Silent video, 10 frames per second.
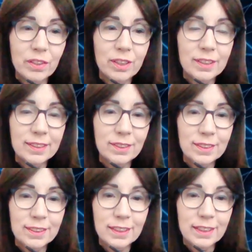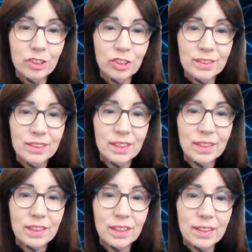Heart Association,
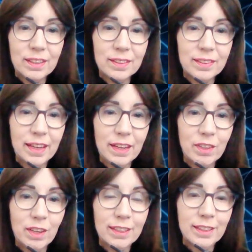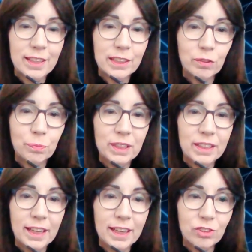they have guidelines for
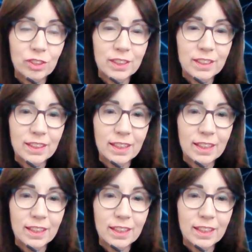pediatric